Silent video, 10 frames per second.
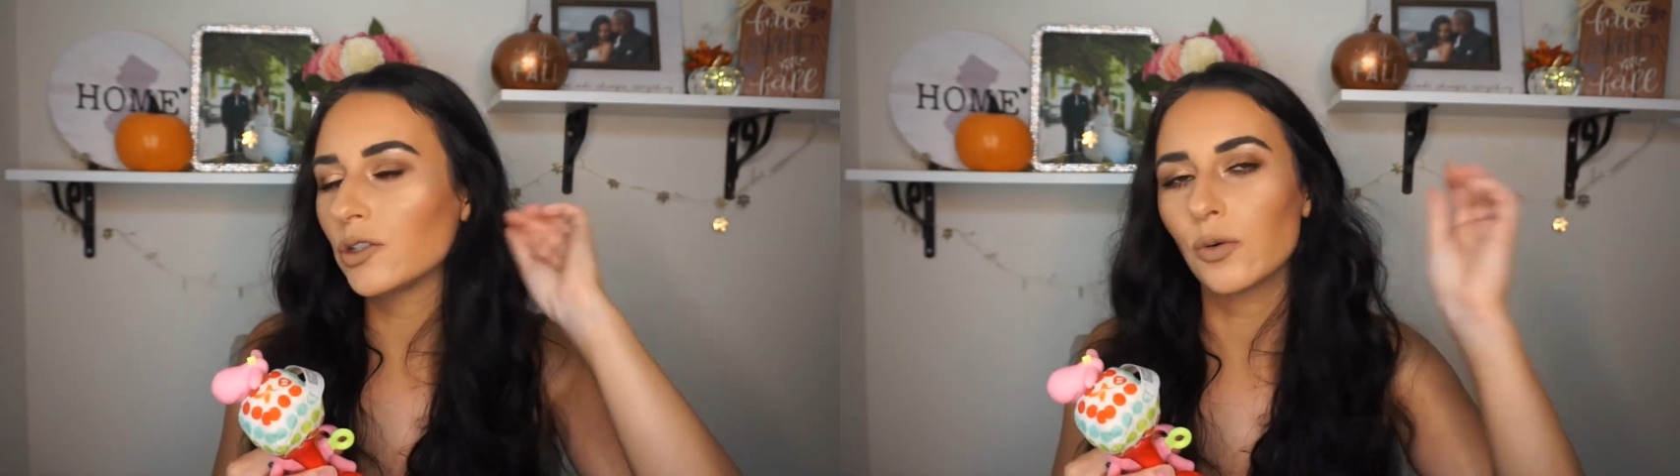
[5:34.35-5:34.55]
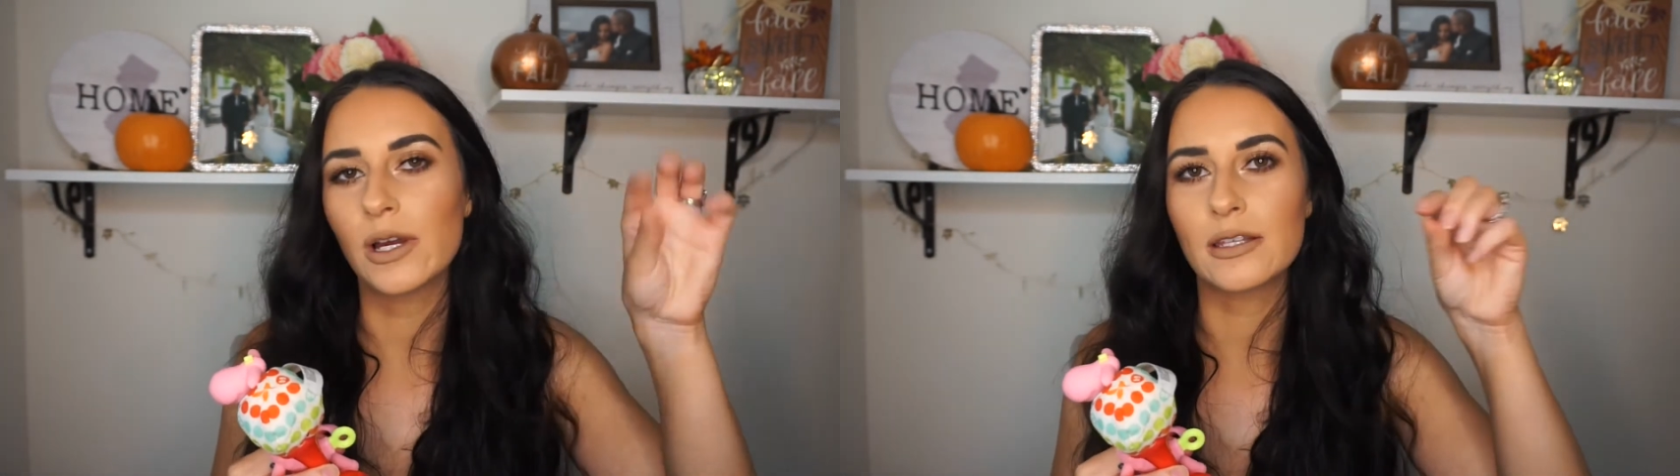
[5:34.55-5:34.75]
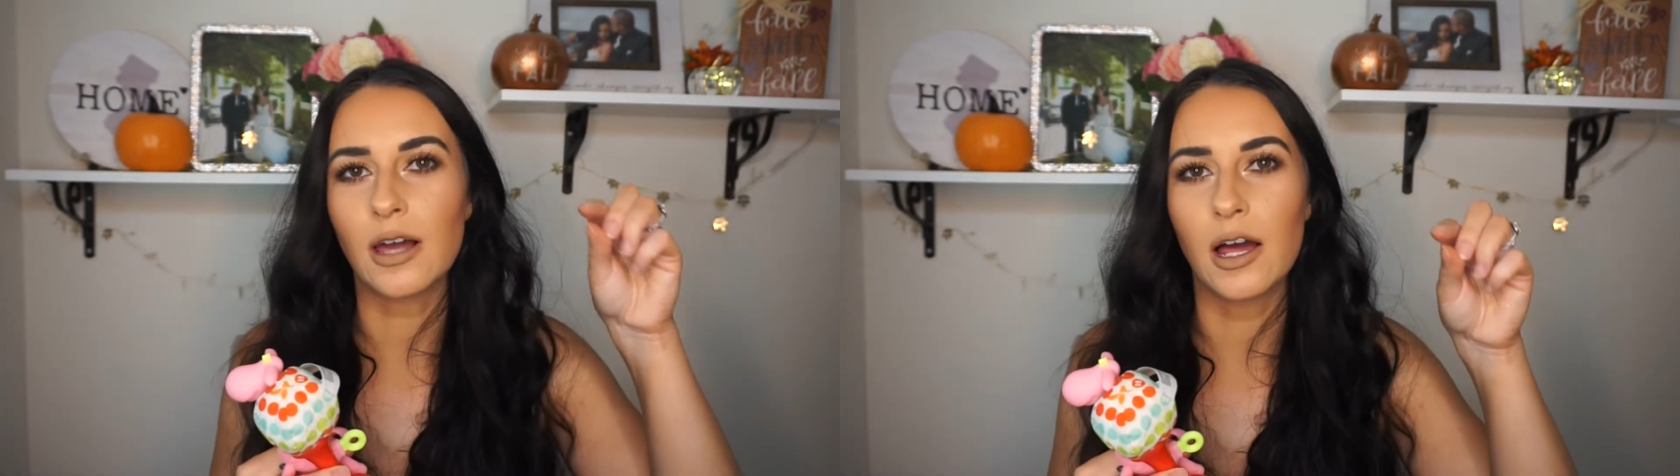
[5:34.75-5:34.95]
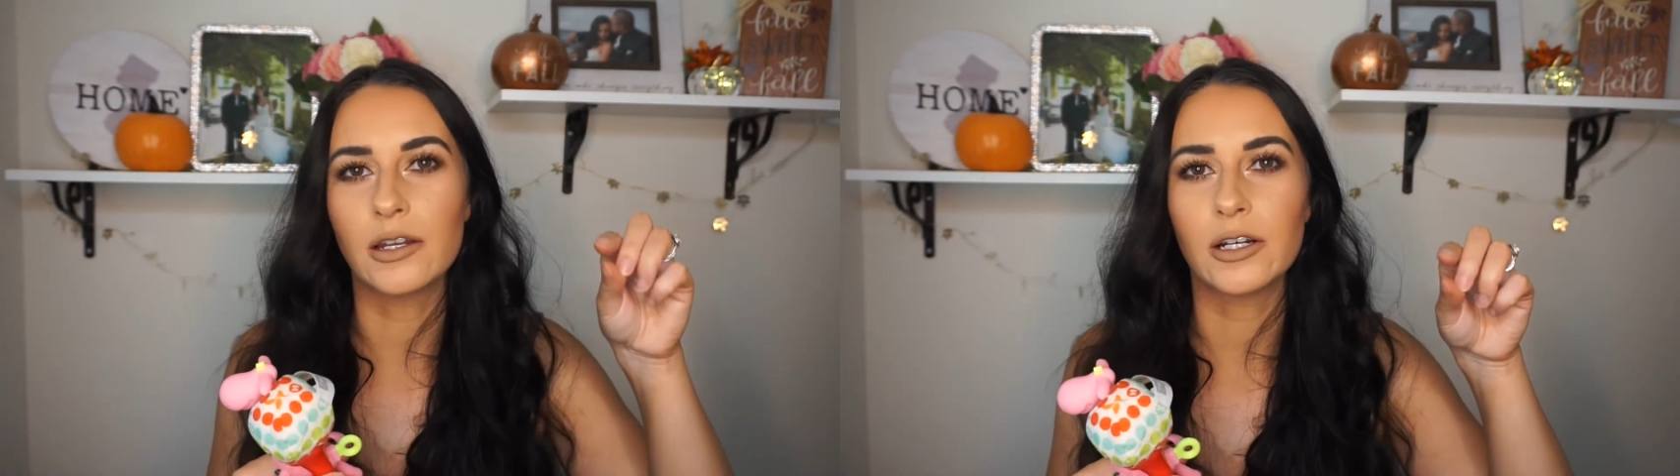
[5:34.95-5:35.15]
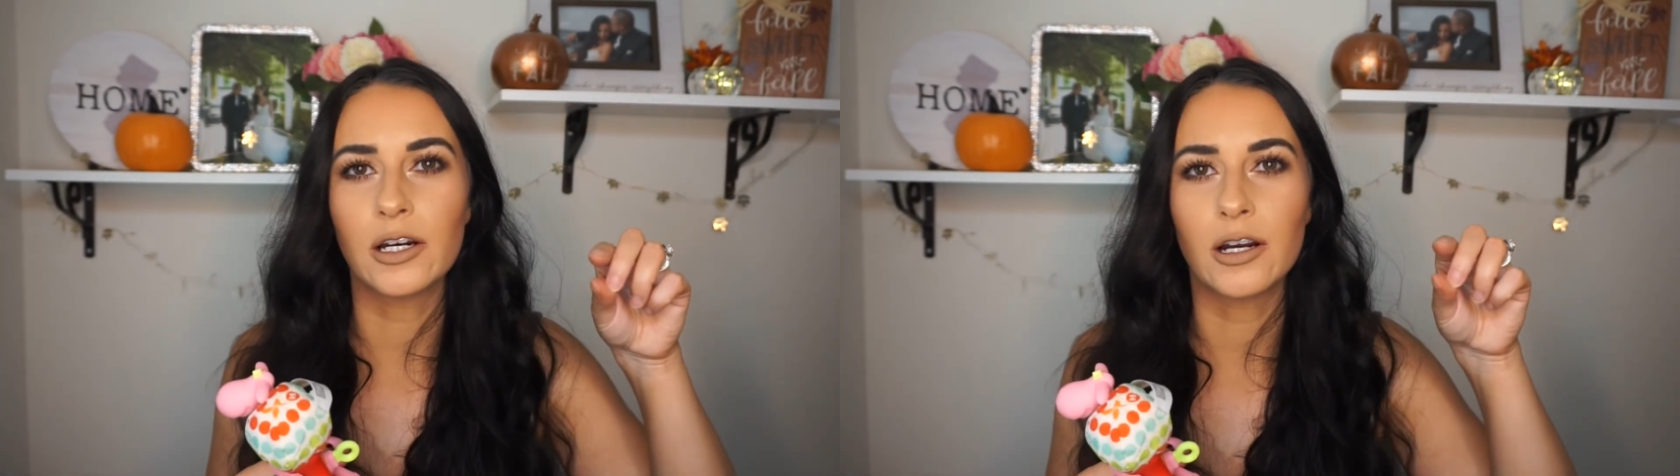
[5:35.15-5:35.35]
toys
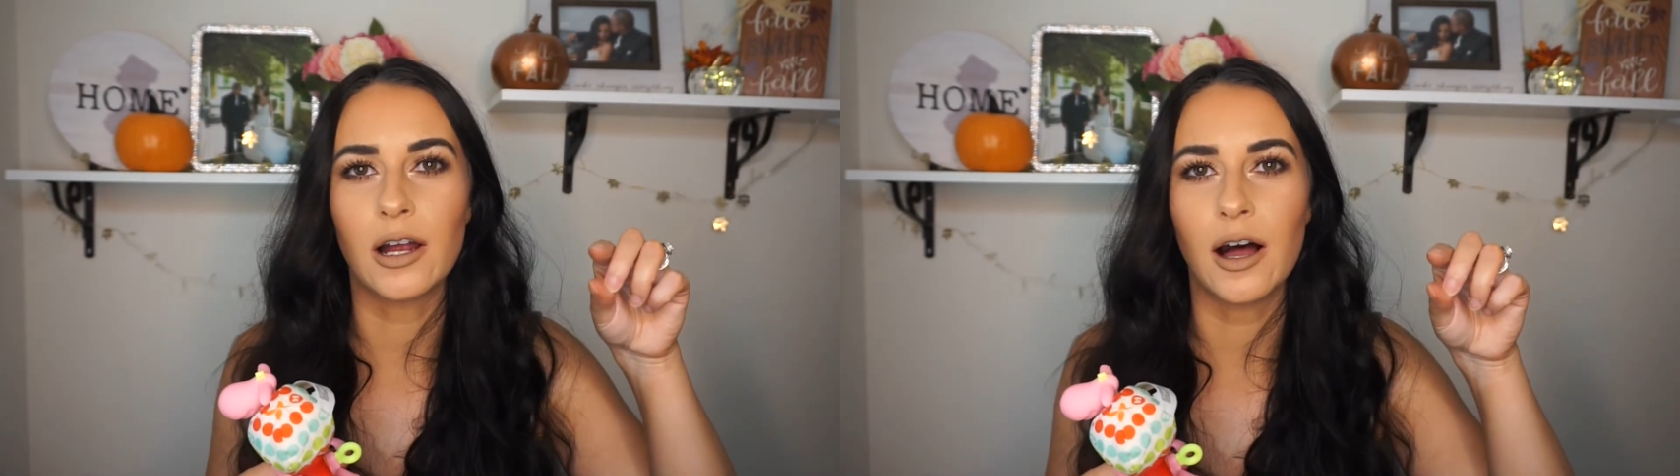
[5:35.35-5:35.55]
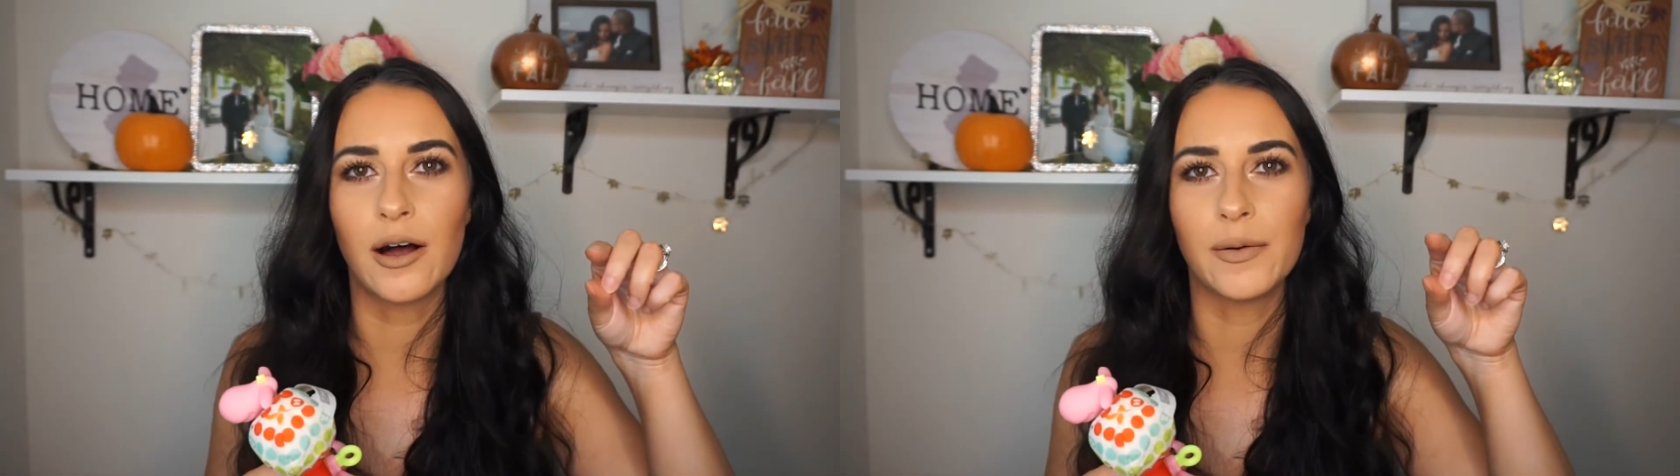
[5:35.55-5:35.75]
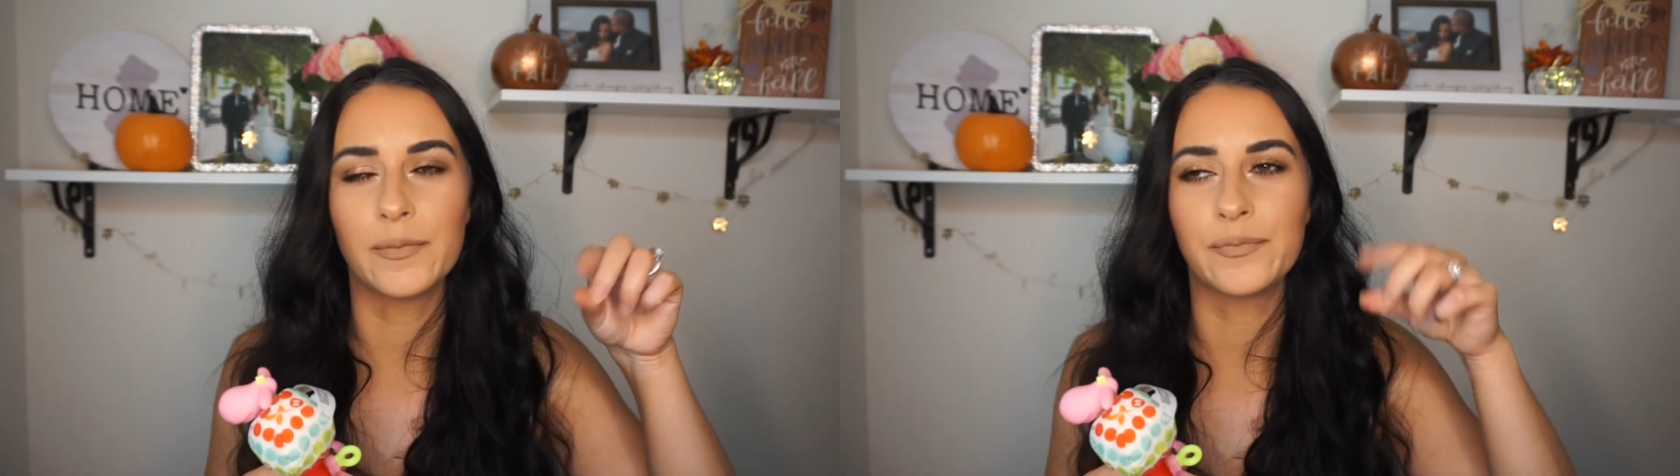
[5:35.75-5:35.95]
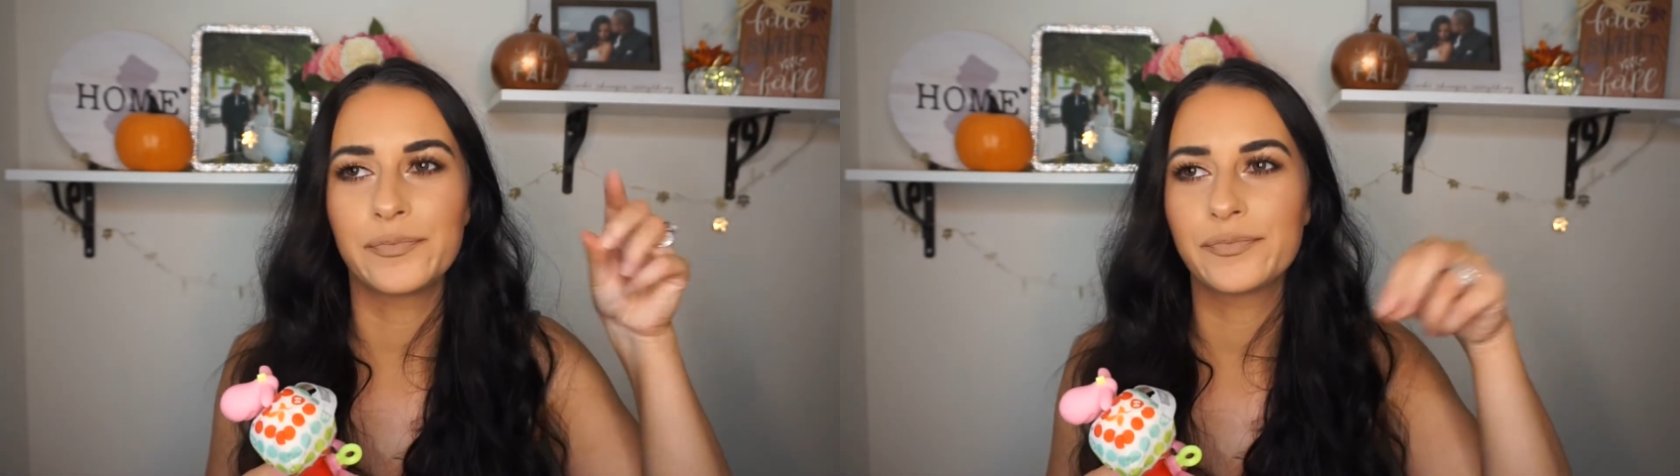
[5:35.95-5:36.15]
on her